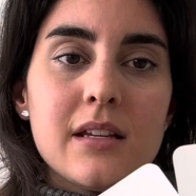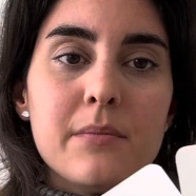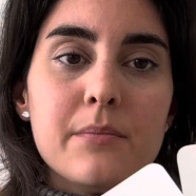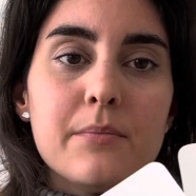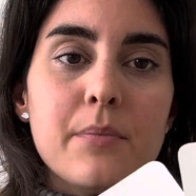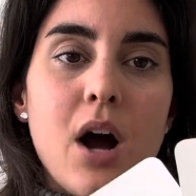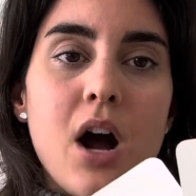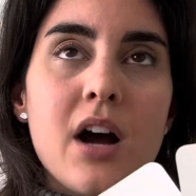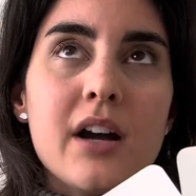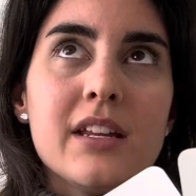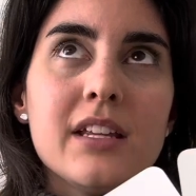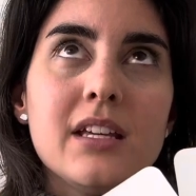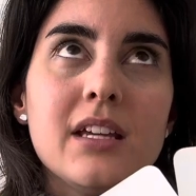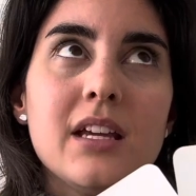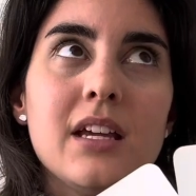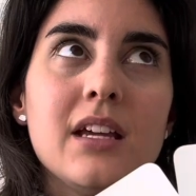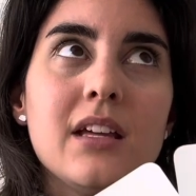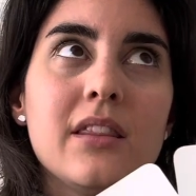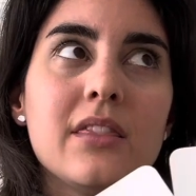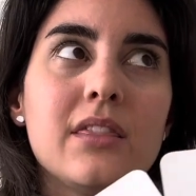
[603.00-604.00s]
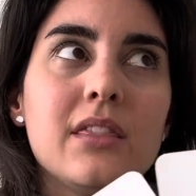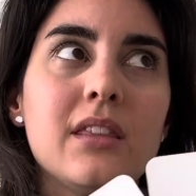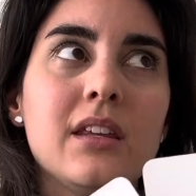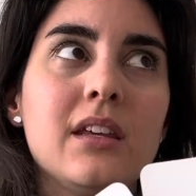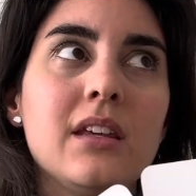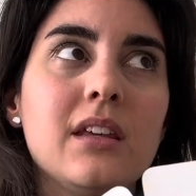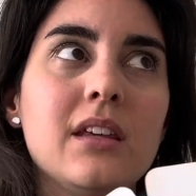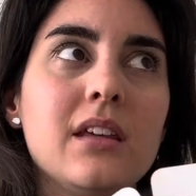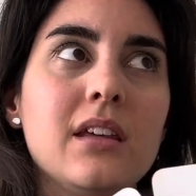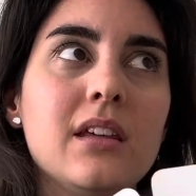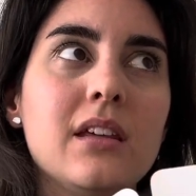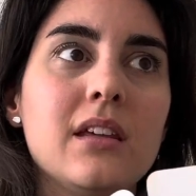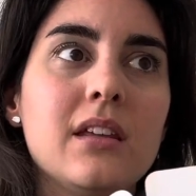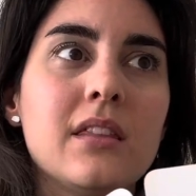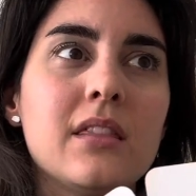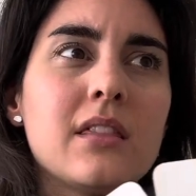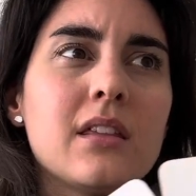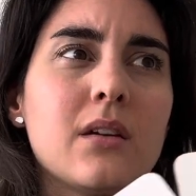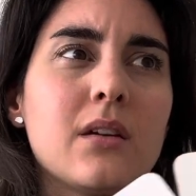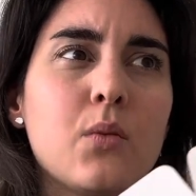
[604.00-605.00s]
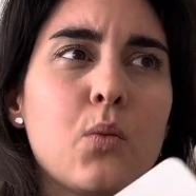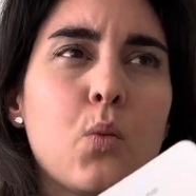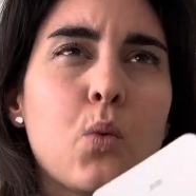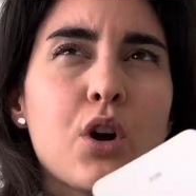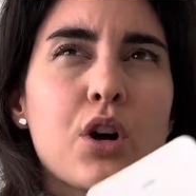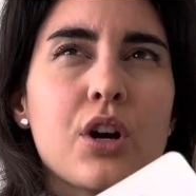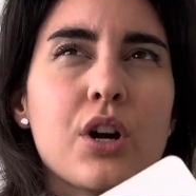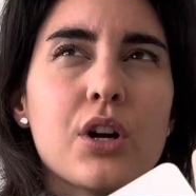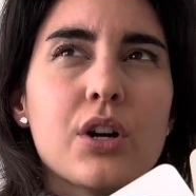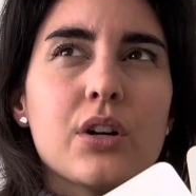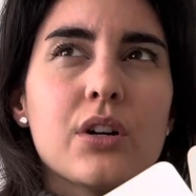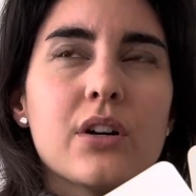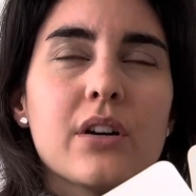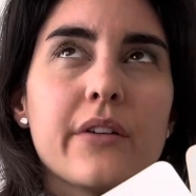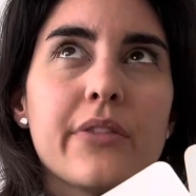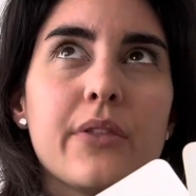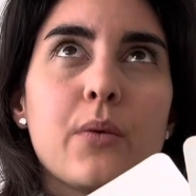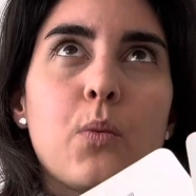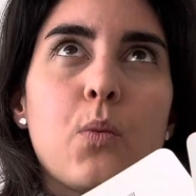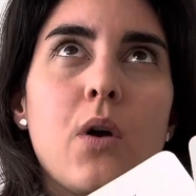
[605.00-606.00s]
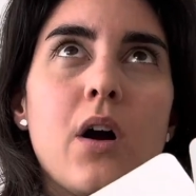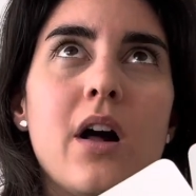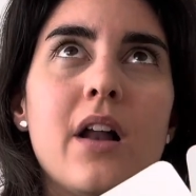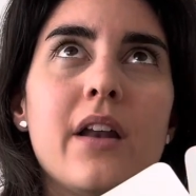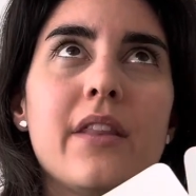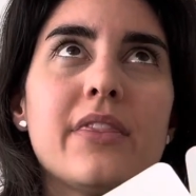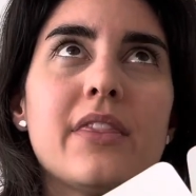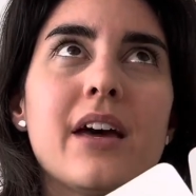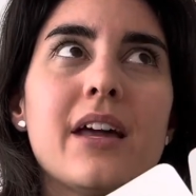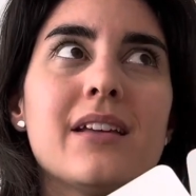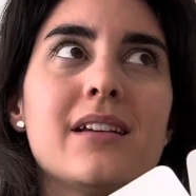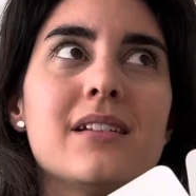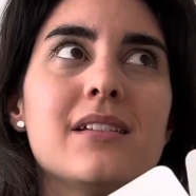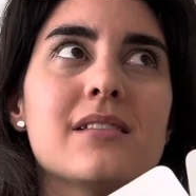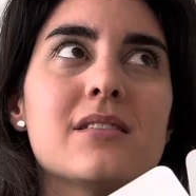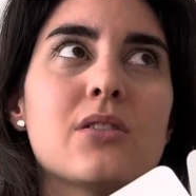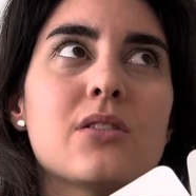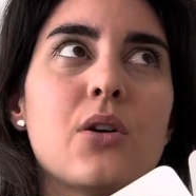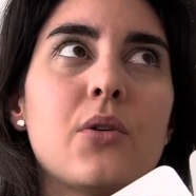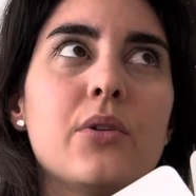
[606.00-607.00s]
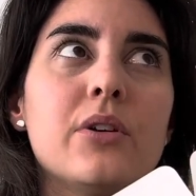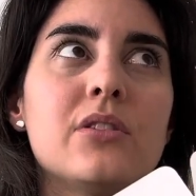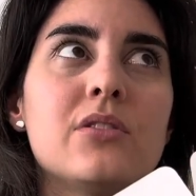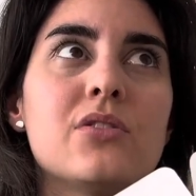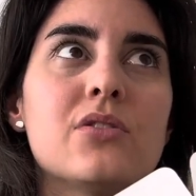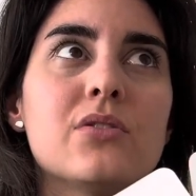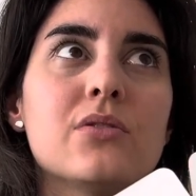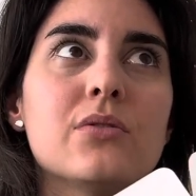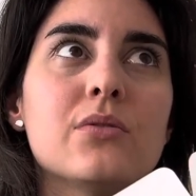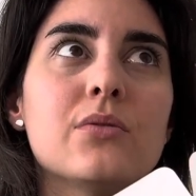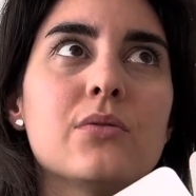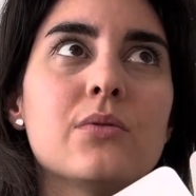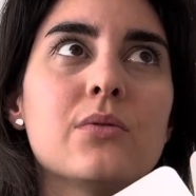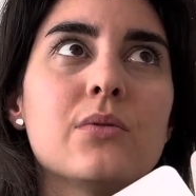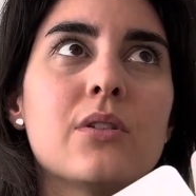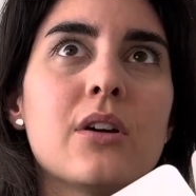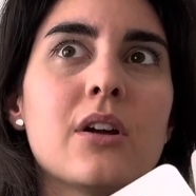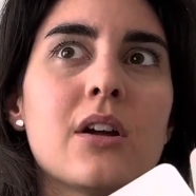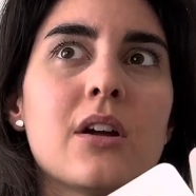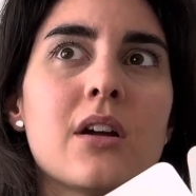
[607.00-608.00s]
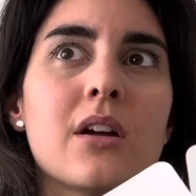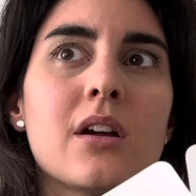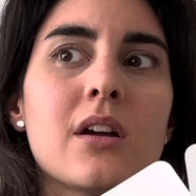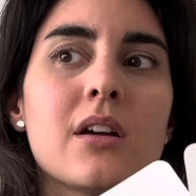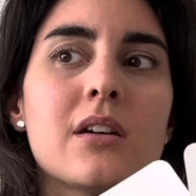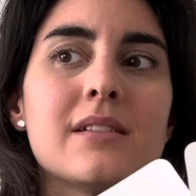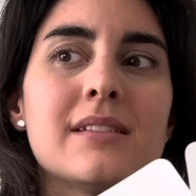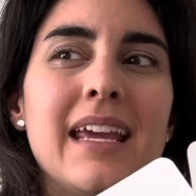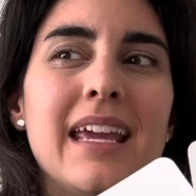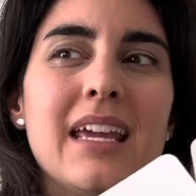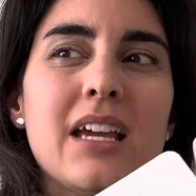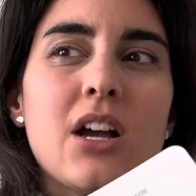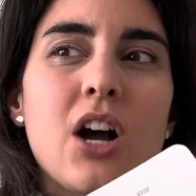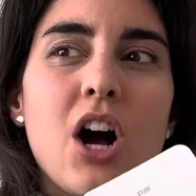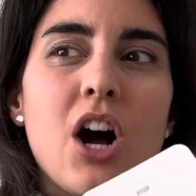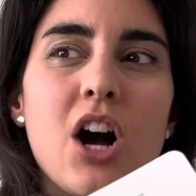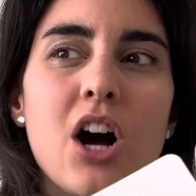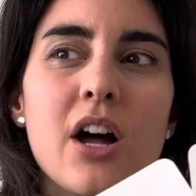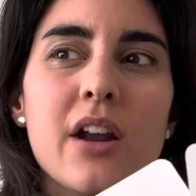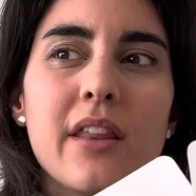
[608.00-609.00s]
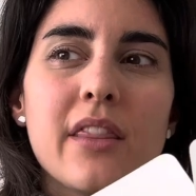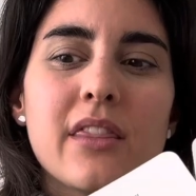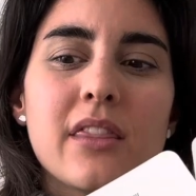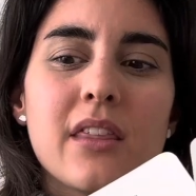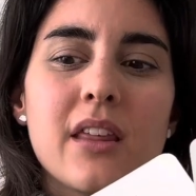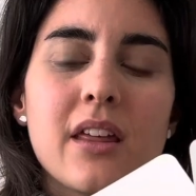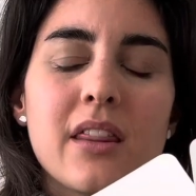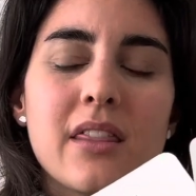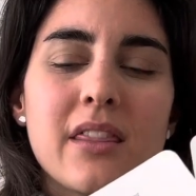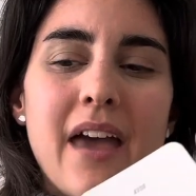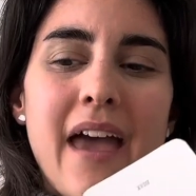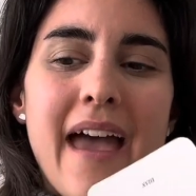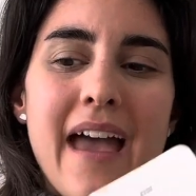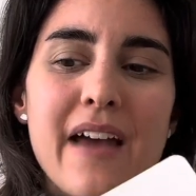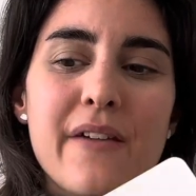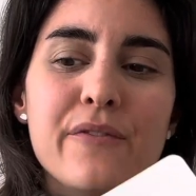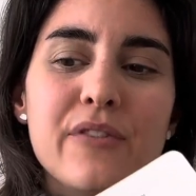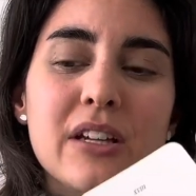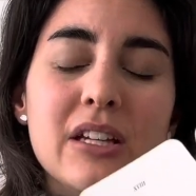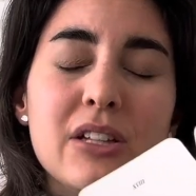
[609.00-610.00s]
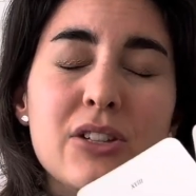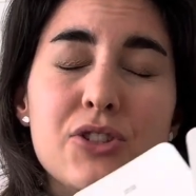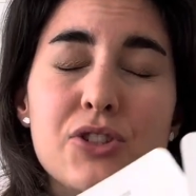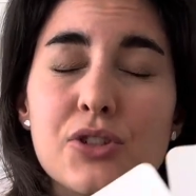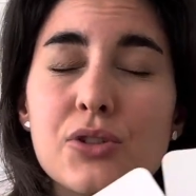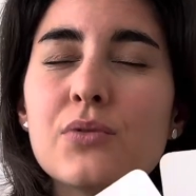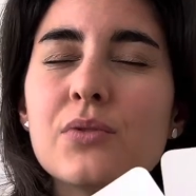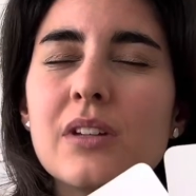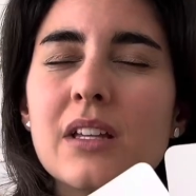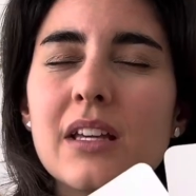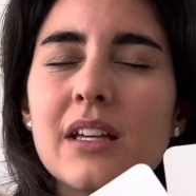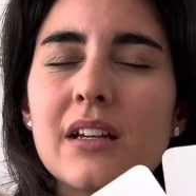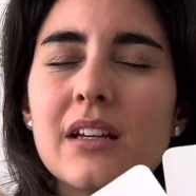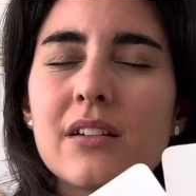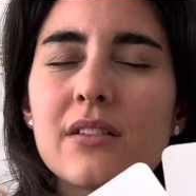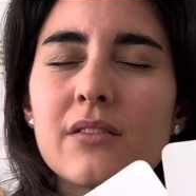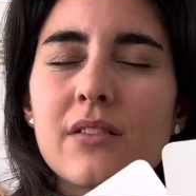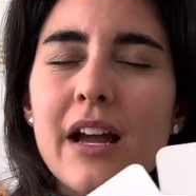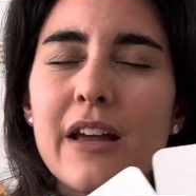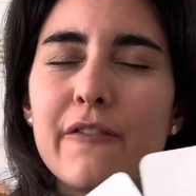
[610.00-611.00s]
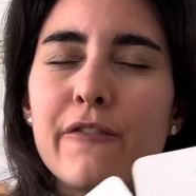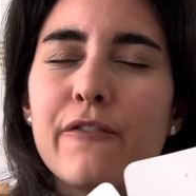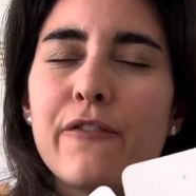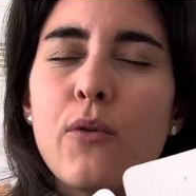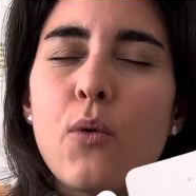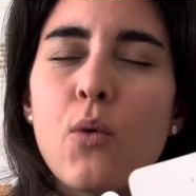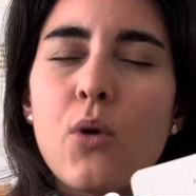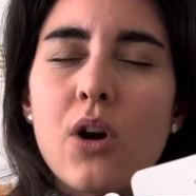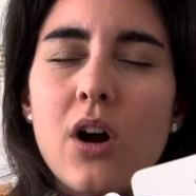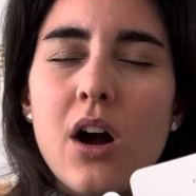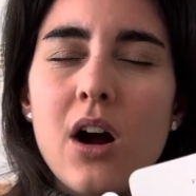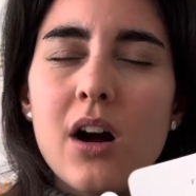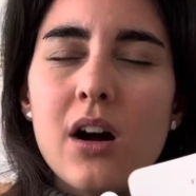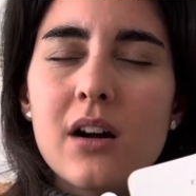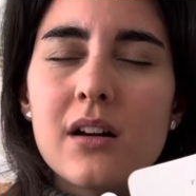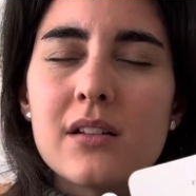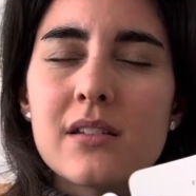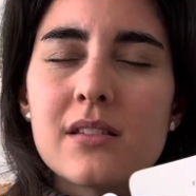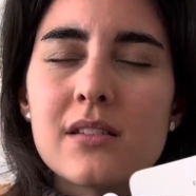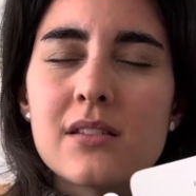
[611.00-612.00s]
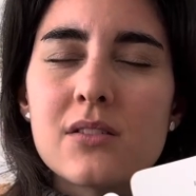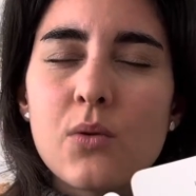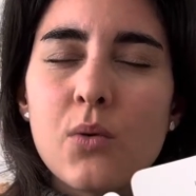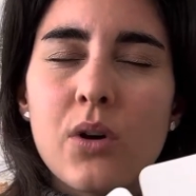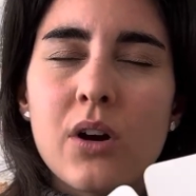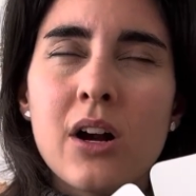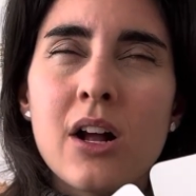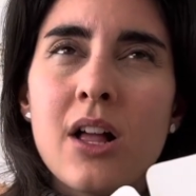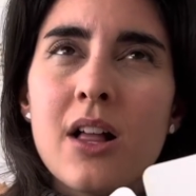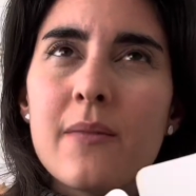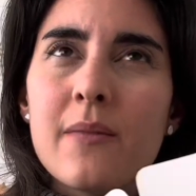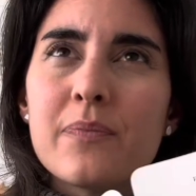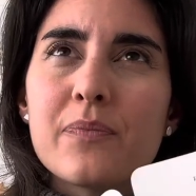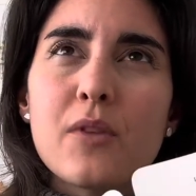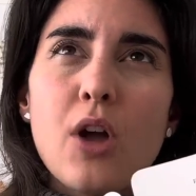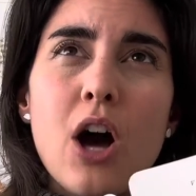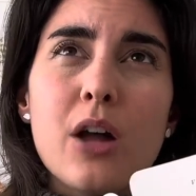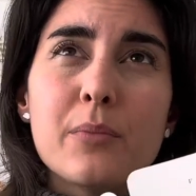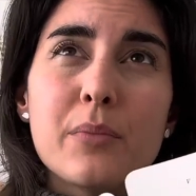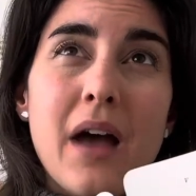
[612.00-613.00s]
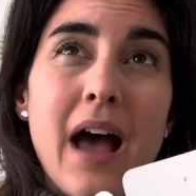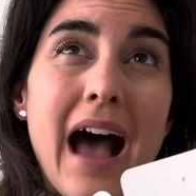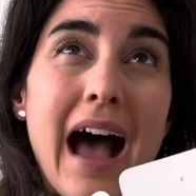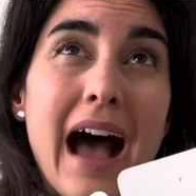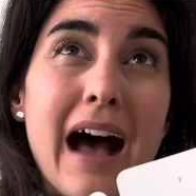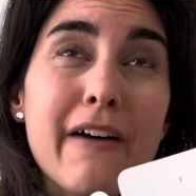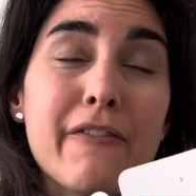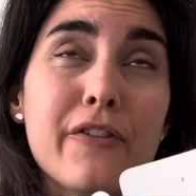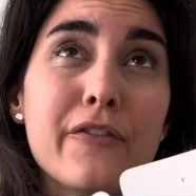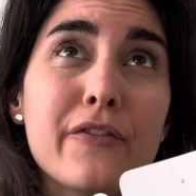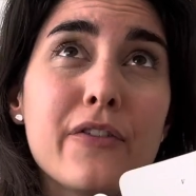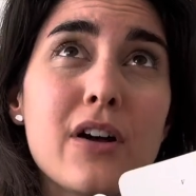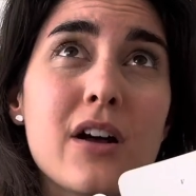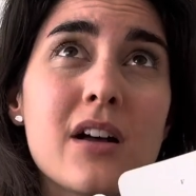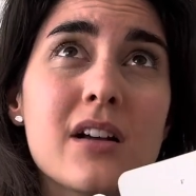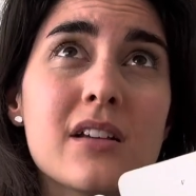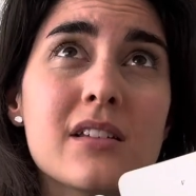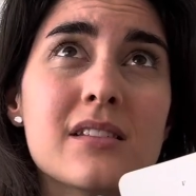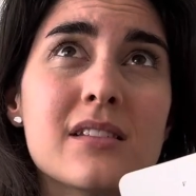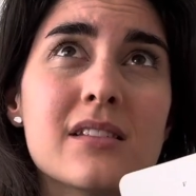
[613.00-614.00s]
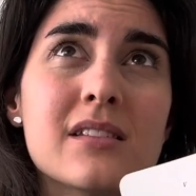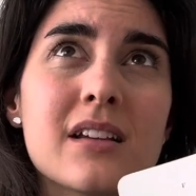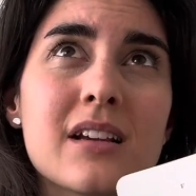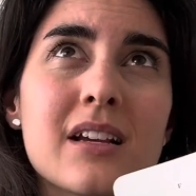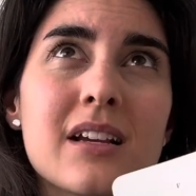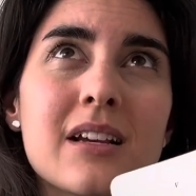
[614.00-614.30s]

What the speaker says: embodying the worker, the one that is going to take on the heavy duty, right, for us or on behalf of us.